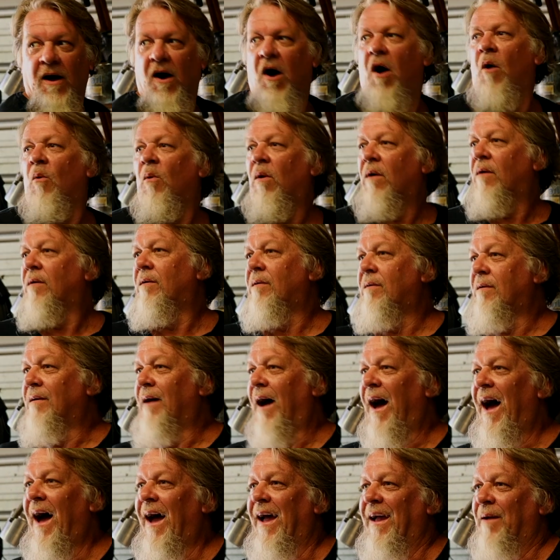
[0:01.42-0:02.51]
Oh,
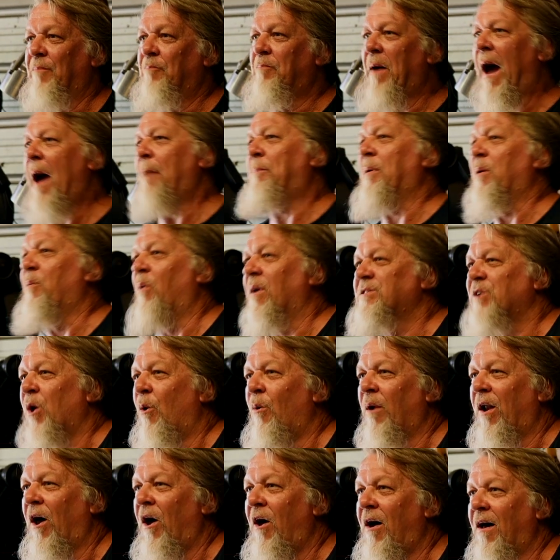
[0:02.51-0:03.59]
hey, Pappy, what's
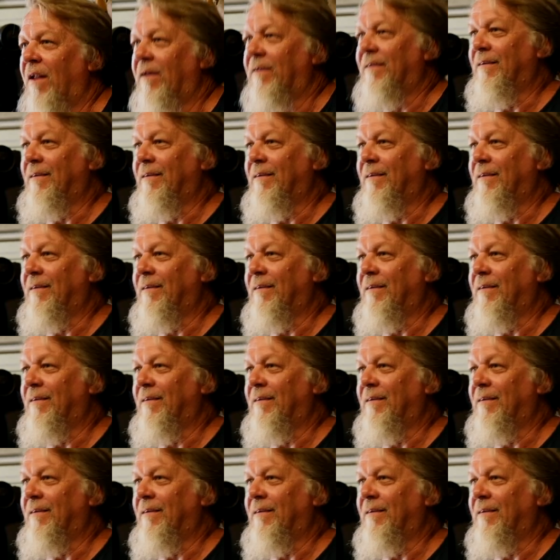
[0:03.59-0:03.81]
going on?